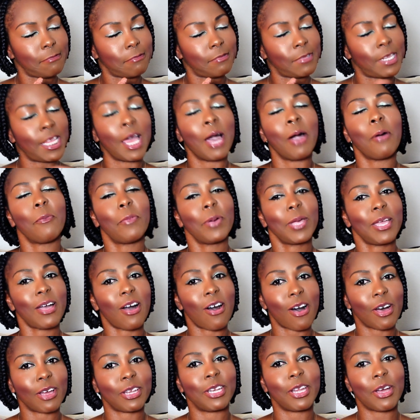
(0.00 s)
Now, we
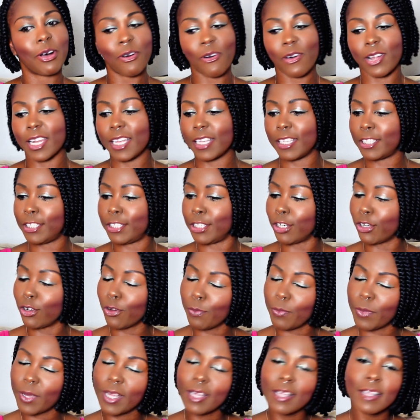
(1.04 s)
all know on a
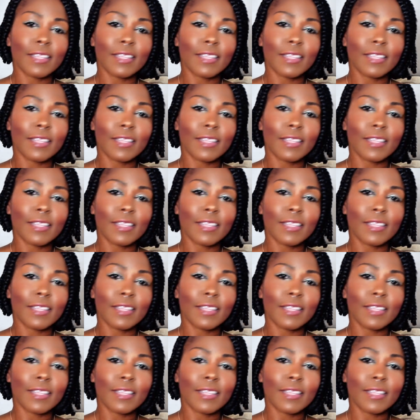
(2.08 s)
dupe,